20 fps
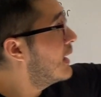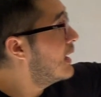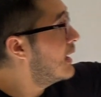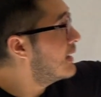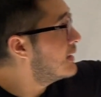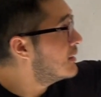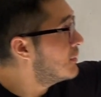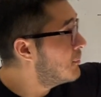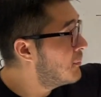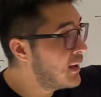
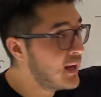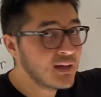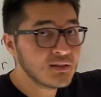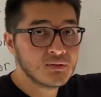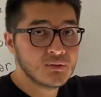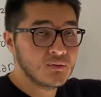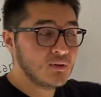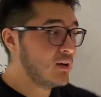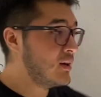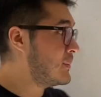and the
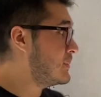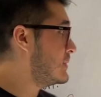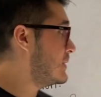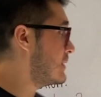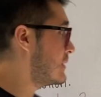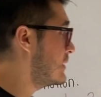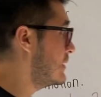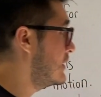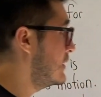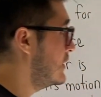mass of the
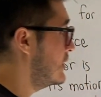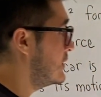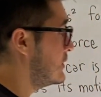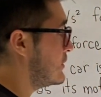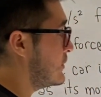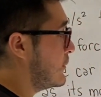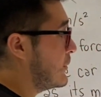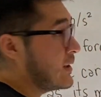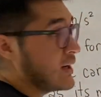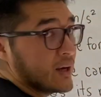object.
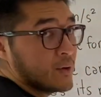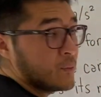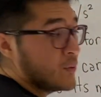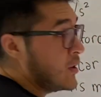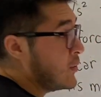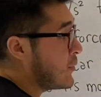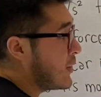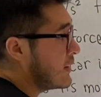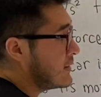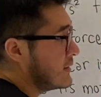So we can
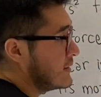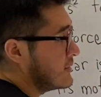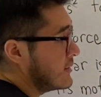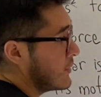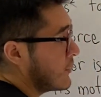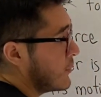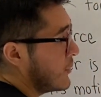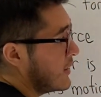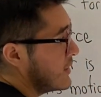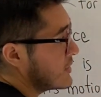rewrite this
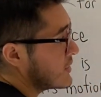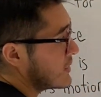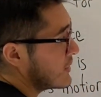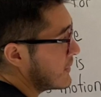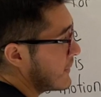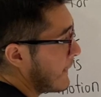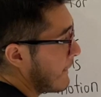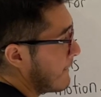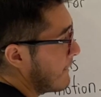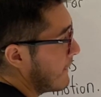
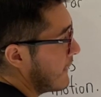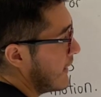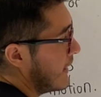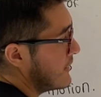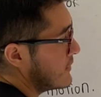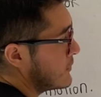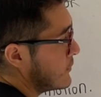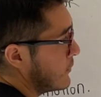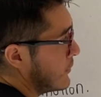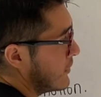equation
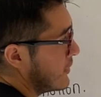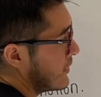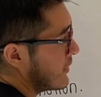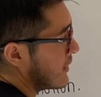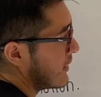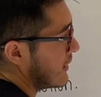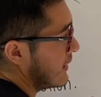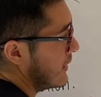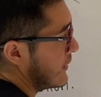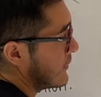as
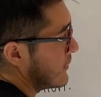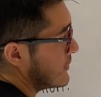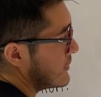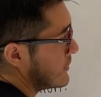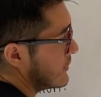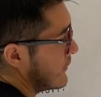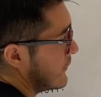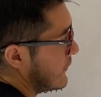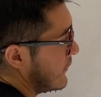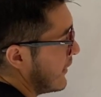work
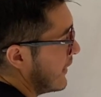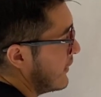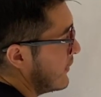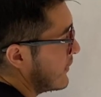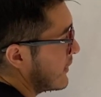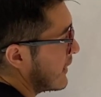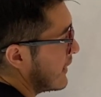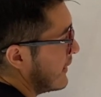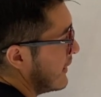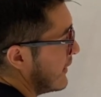equals to
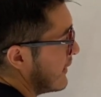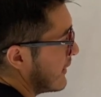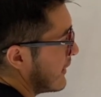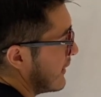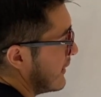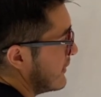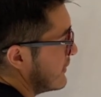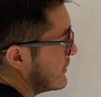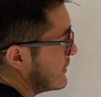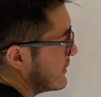final kinetic
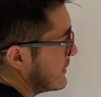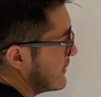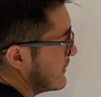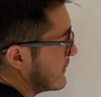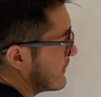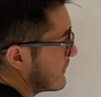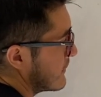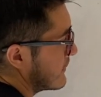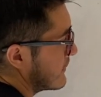energy